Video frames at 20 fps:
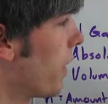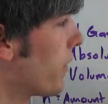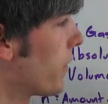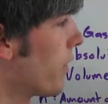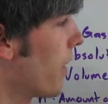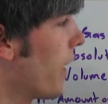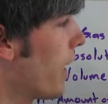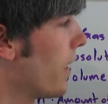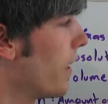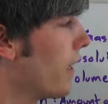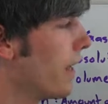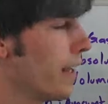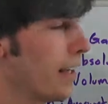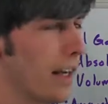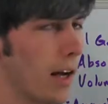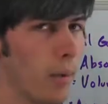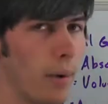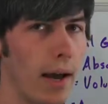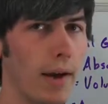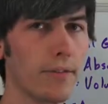psi.
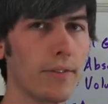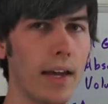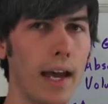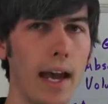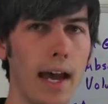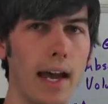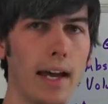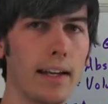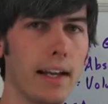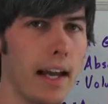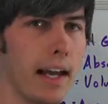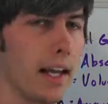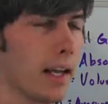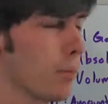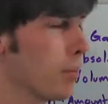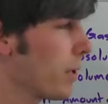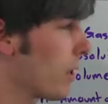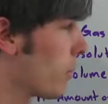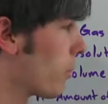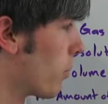Now we have to add
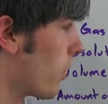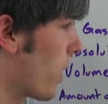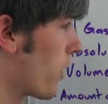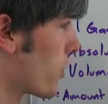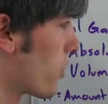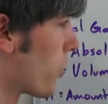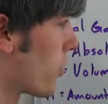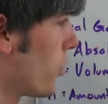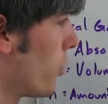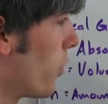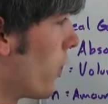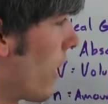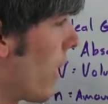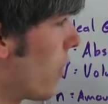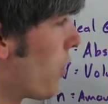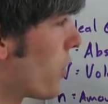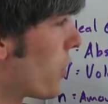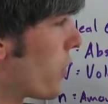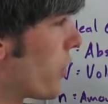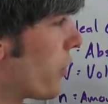ambient pressure to
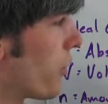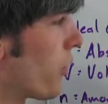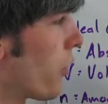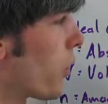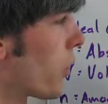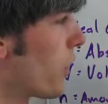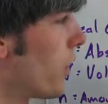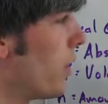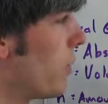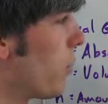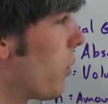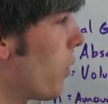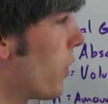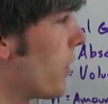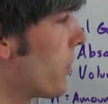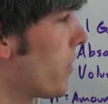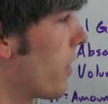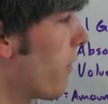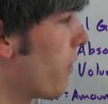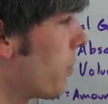that, which is
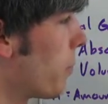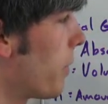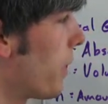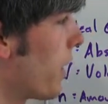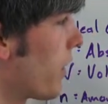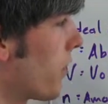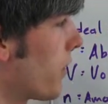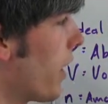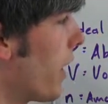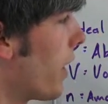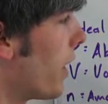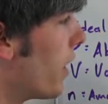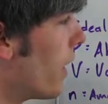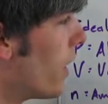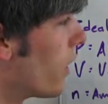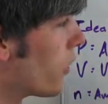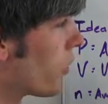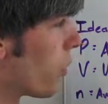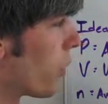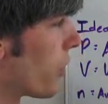14.7 psi.
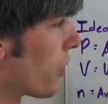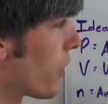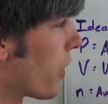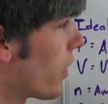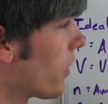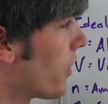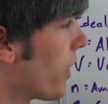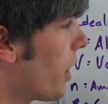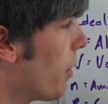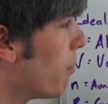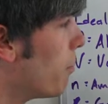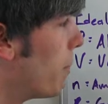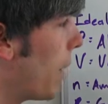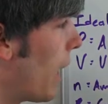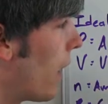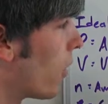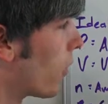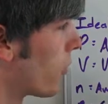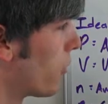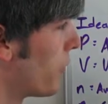So we're just going to say
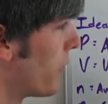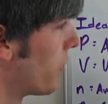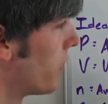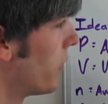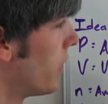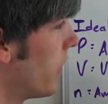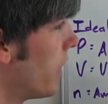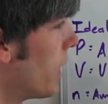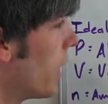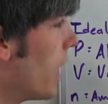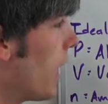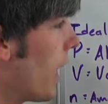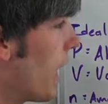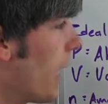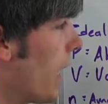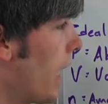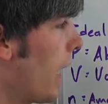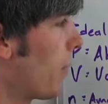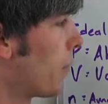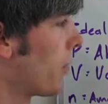about 50
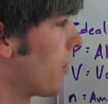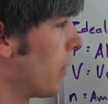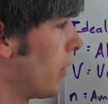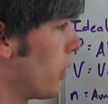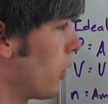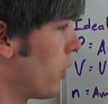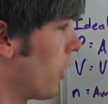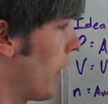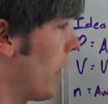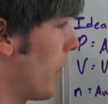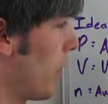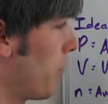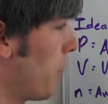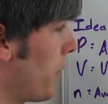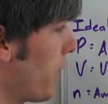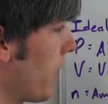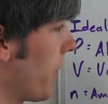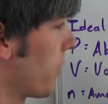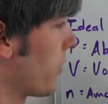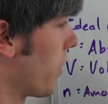absolute
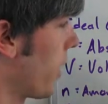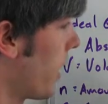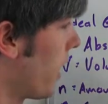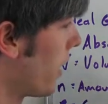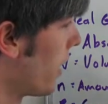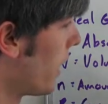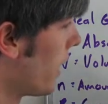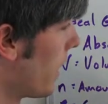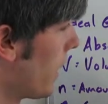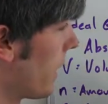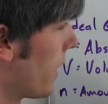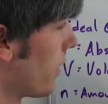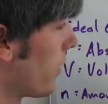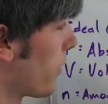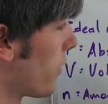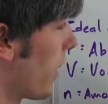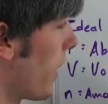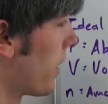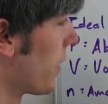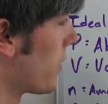psi
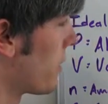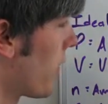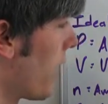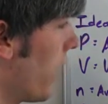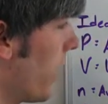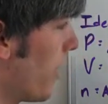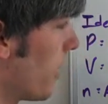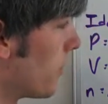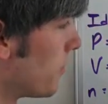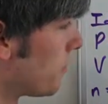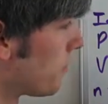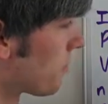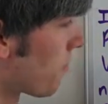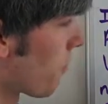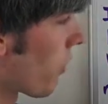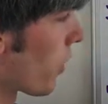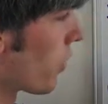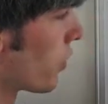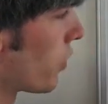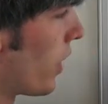inside the tire.
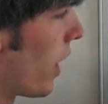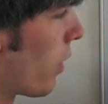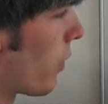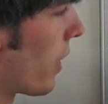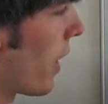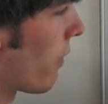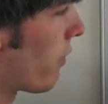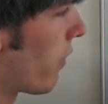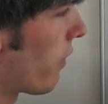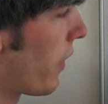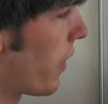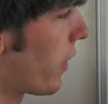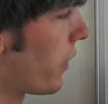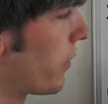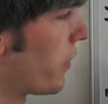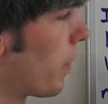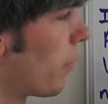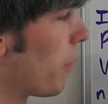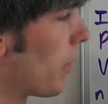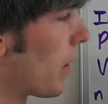So now we have a very
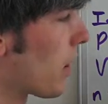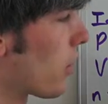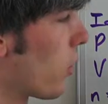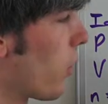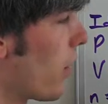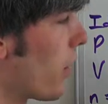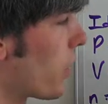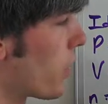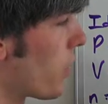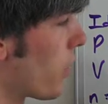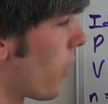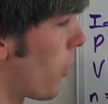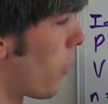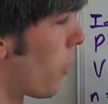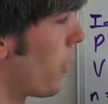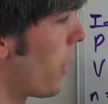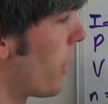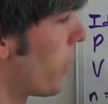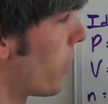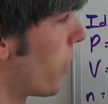simple equation,
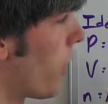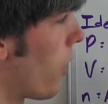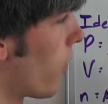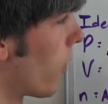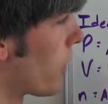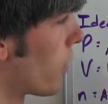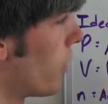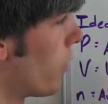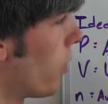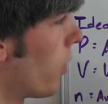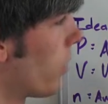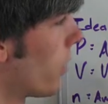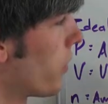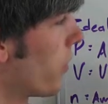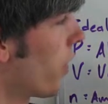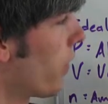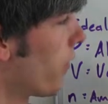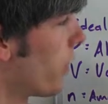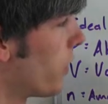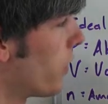300 over
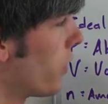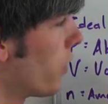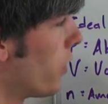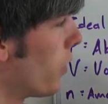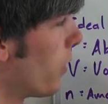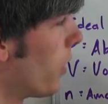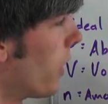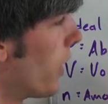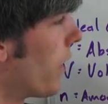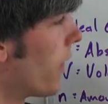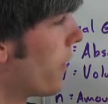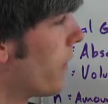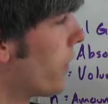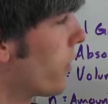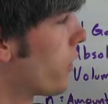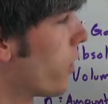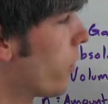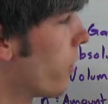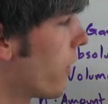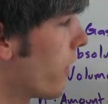272,
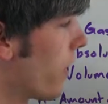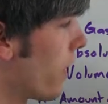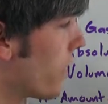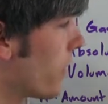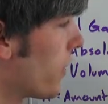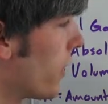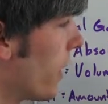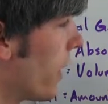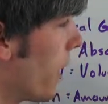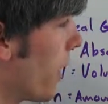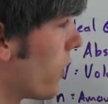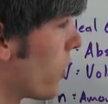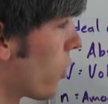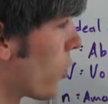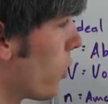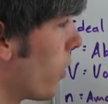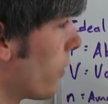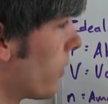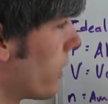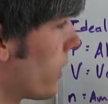this over this, is
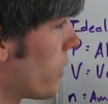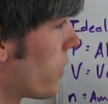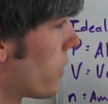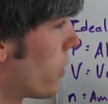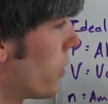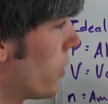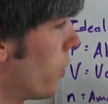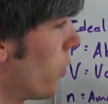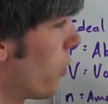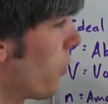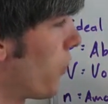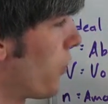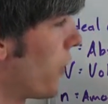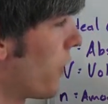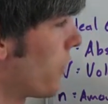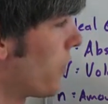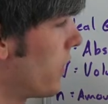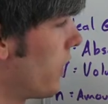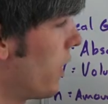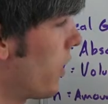equivalent to
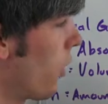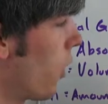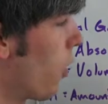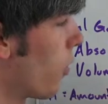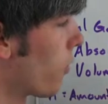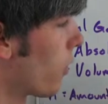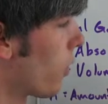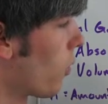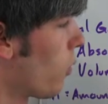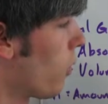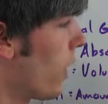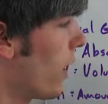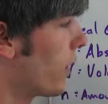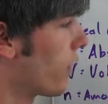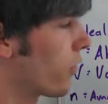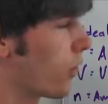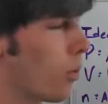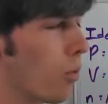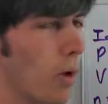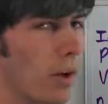50 over
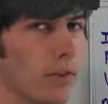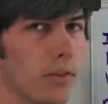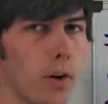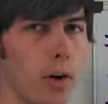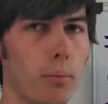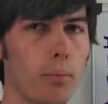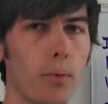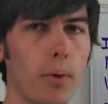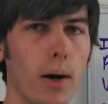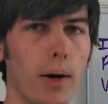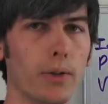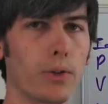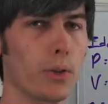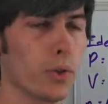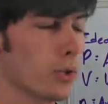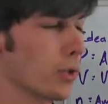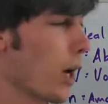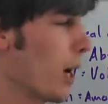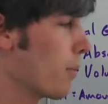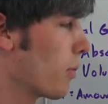what? So what's our pressure
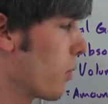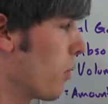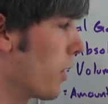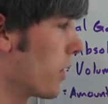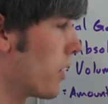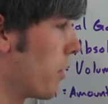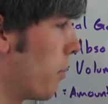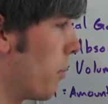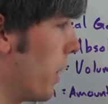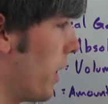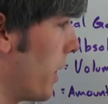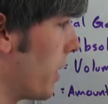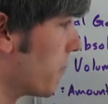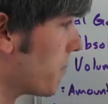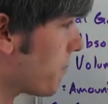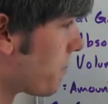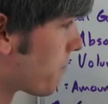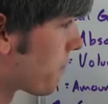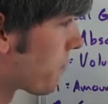drop going to be?